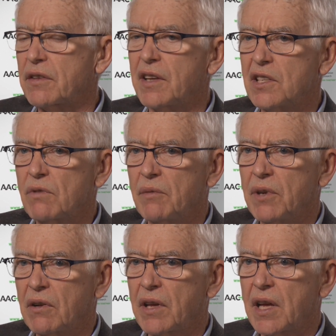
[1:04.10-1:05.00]
things we'll be
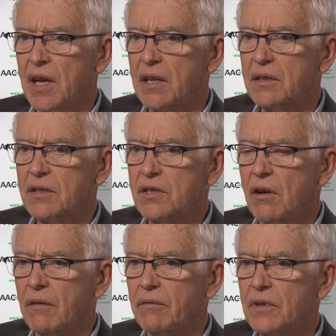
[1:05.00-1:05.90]
looking at at this
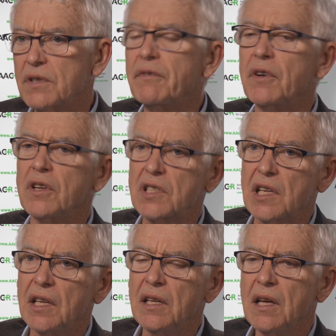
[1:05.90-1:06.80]
conference.
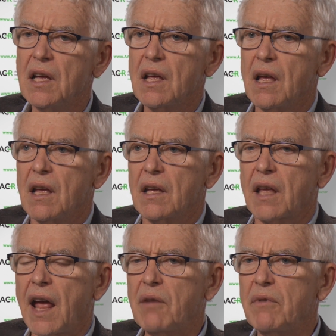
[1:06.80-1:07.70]
Firstly,
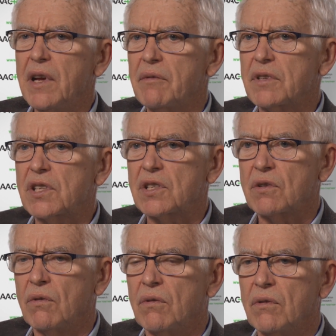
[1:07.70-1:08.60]
can we
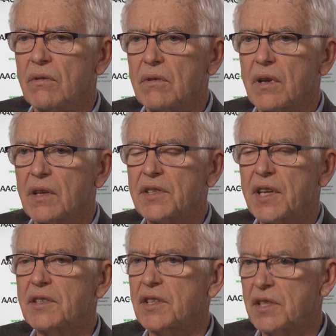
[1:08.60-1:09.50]
restore
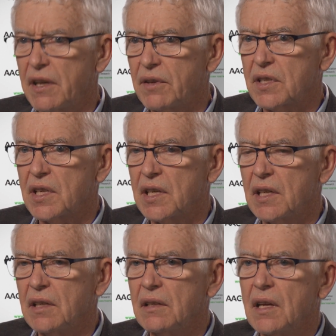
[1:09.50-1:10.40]

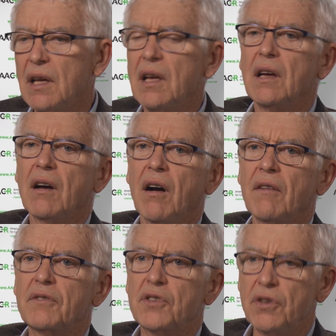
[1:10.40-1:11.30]
sensitivity
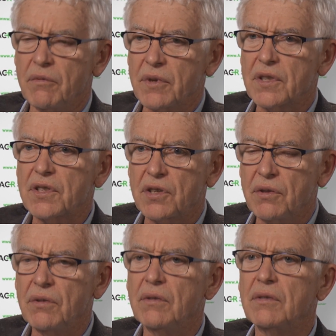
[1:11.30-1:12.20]
of tumors
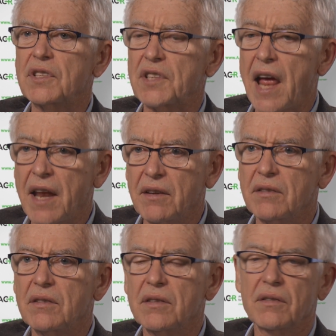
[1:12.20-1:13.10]
to
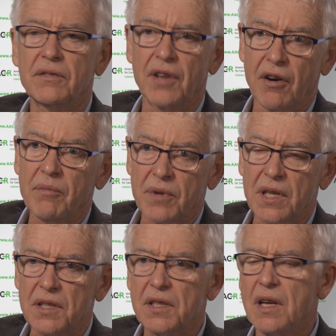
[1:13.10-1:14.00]
standard
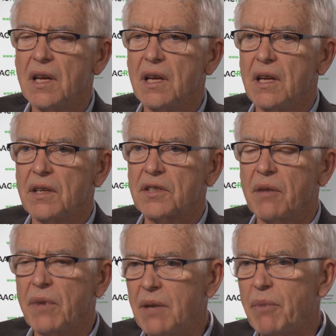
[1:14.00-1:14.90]
therapies. So
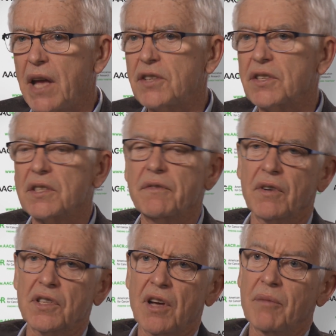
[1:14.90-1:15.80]
many patients, for
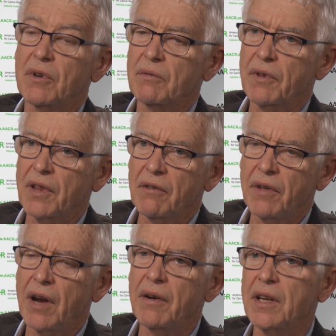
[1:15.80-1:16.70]
example, with
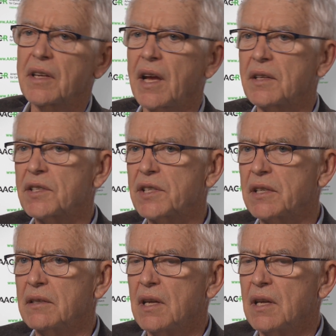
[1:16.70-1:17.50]
ovarian cancer,